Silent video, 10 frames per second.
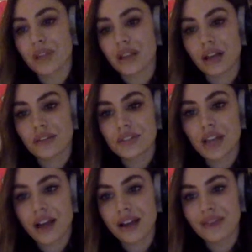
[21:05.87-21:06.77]
a lot of
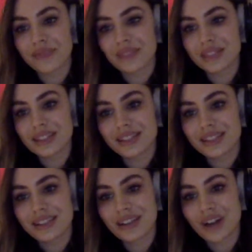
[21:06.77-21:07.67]
times
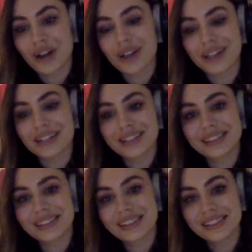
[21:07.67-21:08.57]

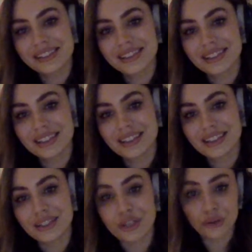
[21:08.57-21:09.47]
artists
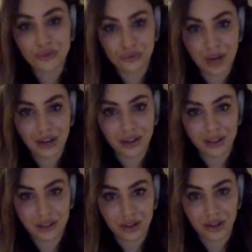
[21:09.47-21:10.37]
don't write on
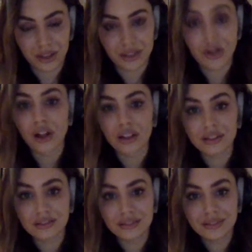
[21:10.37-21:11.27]
the songs at
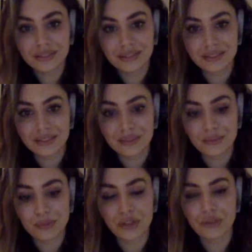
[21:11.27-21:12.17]
all
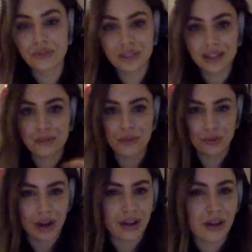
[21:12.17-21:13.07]
but you see them in the
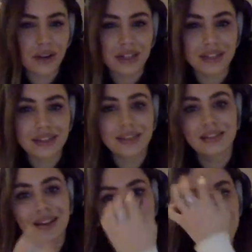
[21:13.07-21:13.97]
writing credits
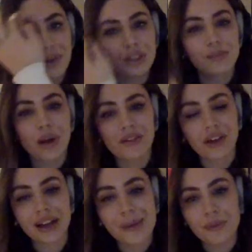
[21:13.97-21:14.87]
um, on spotify
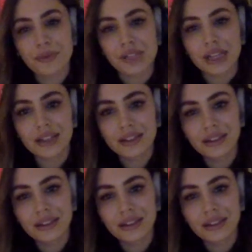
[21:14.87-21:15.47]
and apple music